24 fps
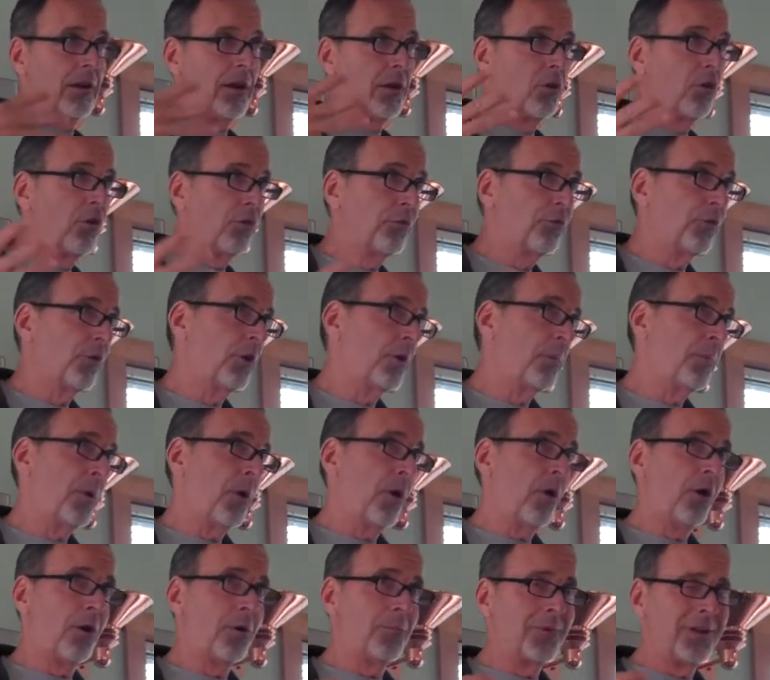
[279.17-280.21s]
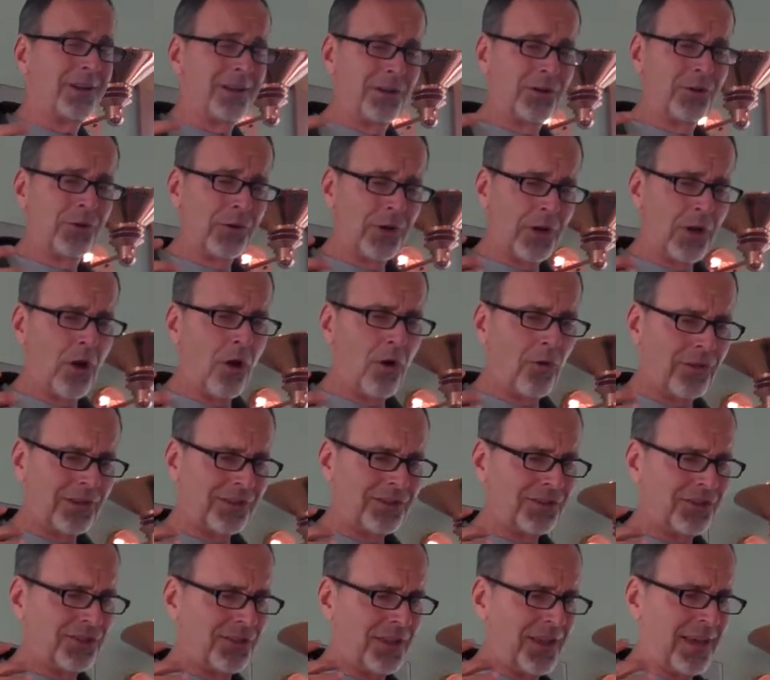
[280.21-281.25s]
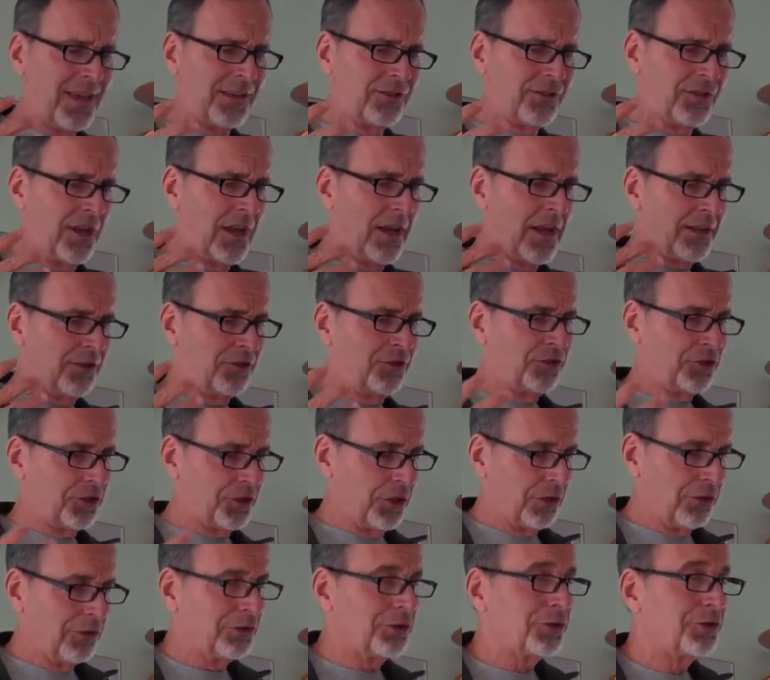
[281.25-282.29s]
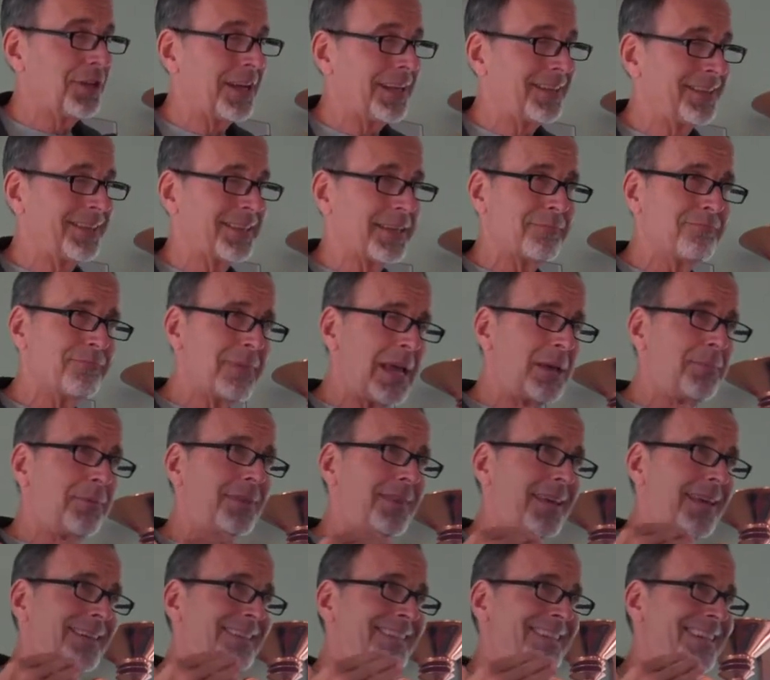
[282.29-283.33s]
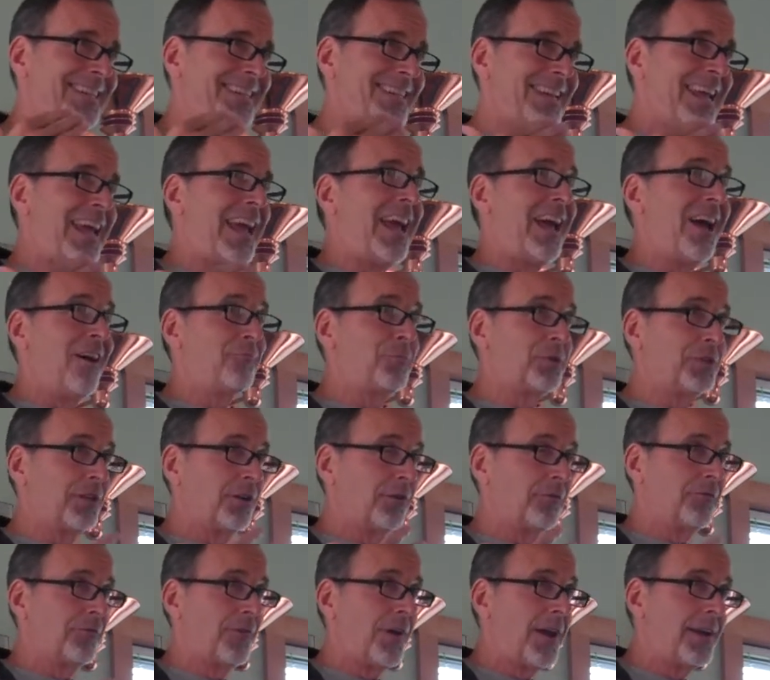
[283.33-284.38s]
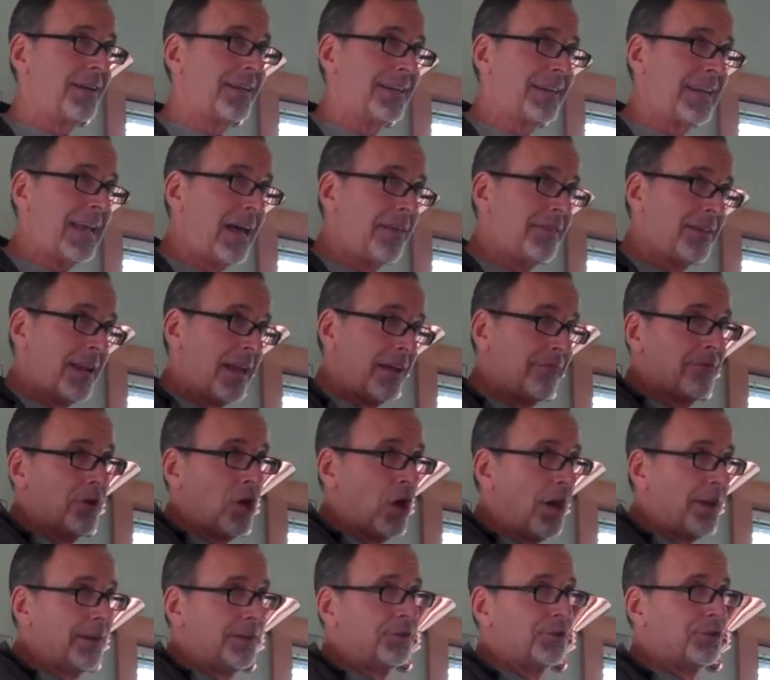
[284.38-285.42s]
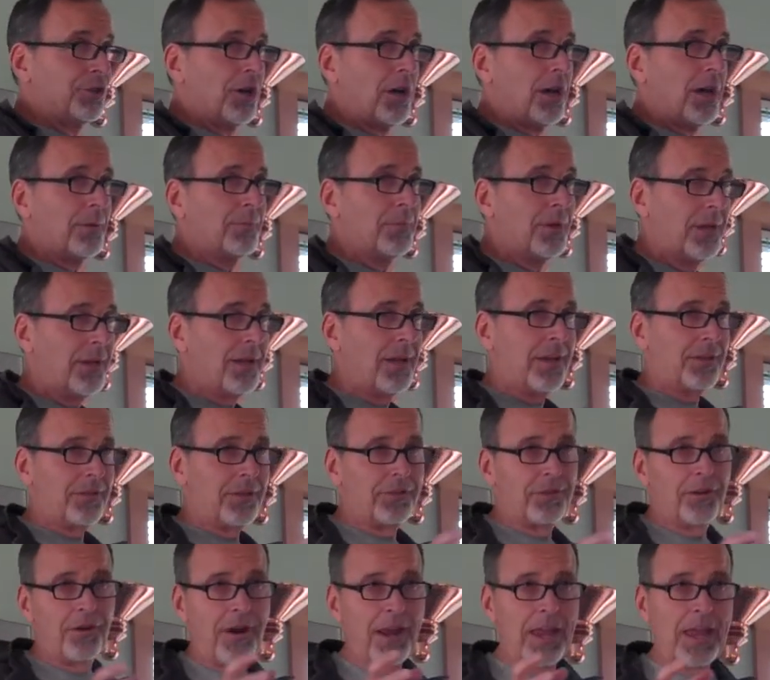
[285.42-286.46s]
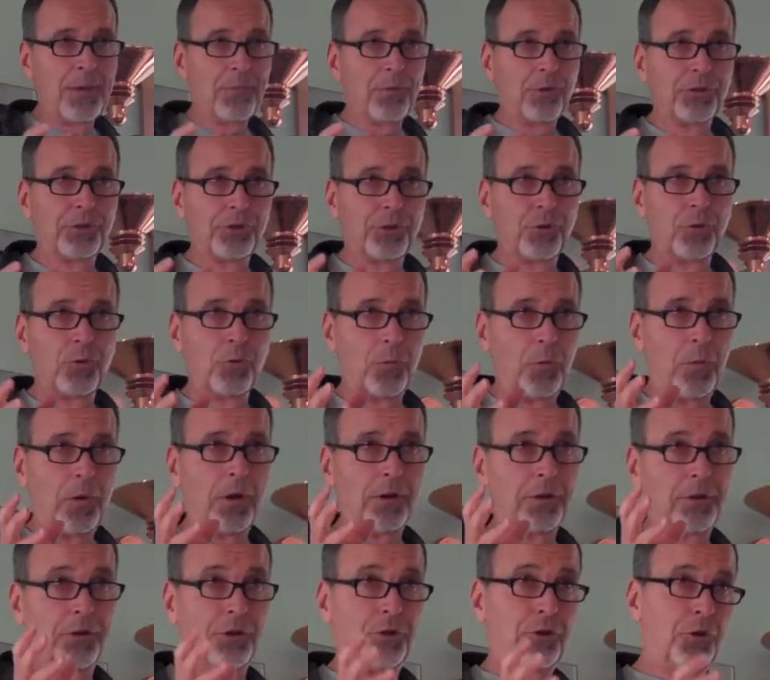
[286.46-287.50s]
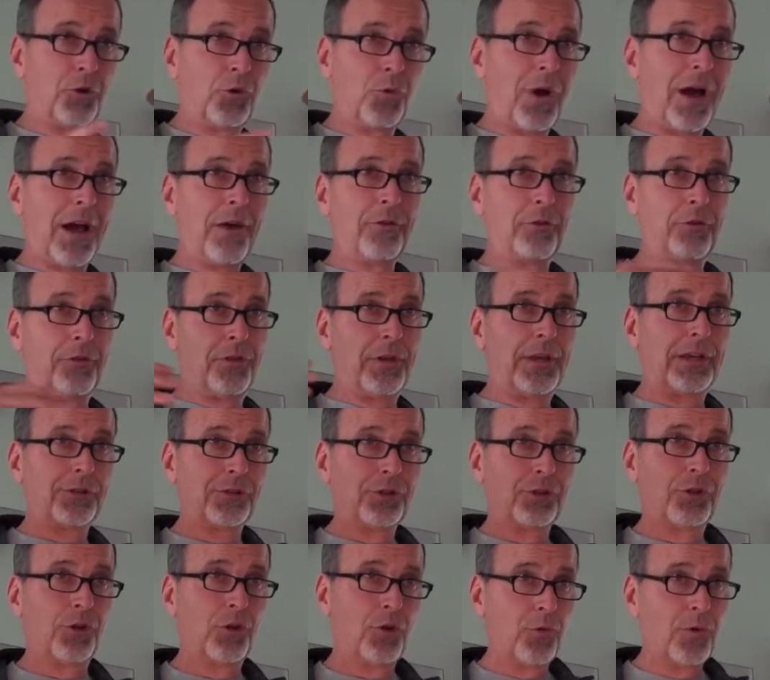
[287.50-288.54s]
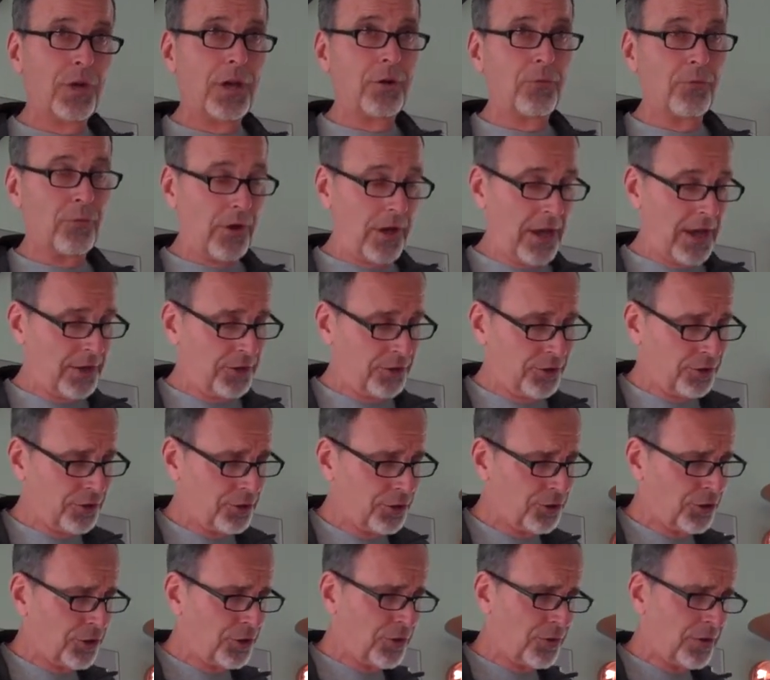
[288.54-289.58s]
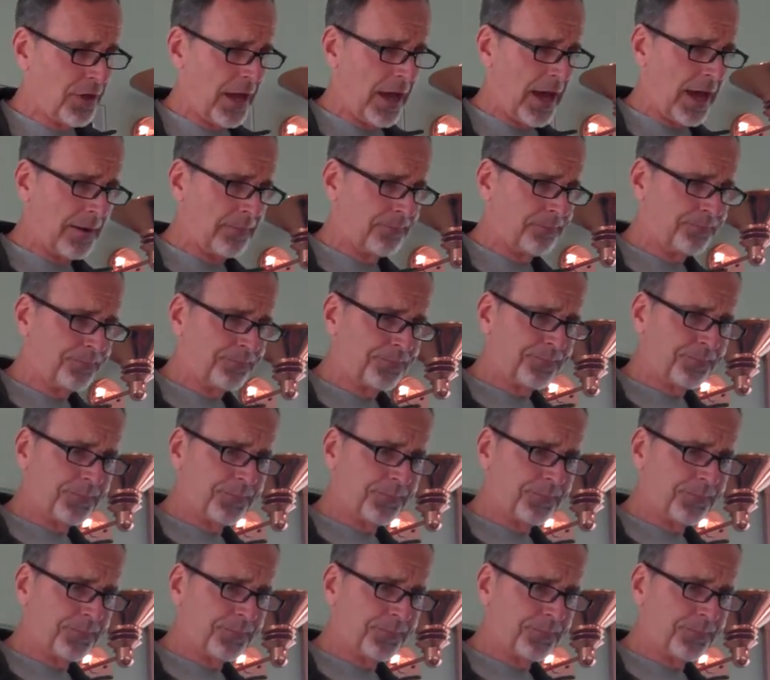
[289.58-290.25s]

and look for an apartment and doing all these things, skill sets that maybe they didn't have, but they're finding now that I've got a job that they're able to do other things too in relation to that.